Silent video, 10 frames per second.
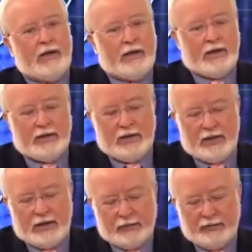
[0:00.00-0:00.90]

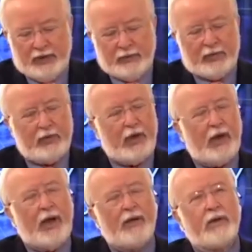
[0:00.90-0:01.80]
and
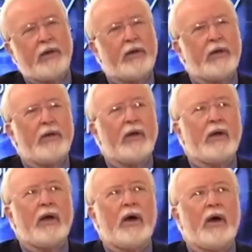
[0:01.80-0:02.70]
people, I think,
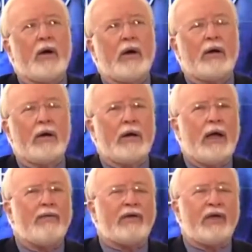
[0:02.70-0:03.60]

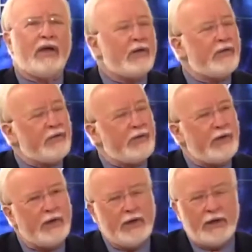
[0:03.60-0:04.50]
have a
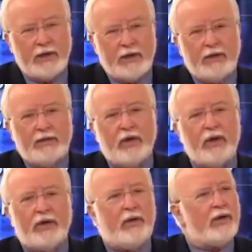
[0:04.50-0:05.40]
tendency
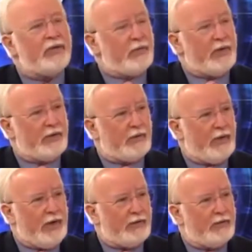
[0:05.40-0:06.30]
to
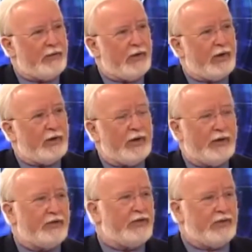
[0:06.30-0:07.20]
underestimate the wrath of
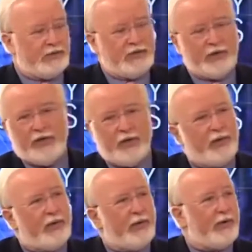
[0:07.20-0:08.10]
God, like it's just
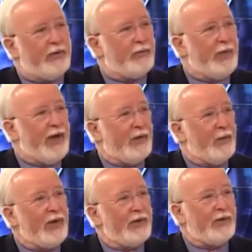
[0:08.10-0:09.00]
another period
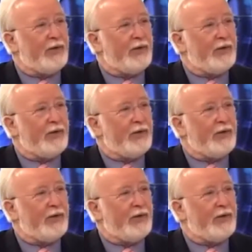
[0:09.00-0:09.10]
of bad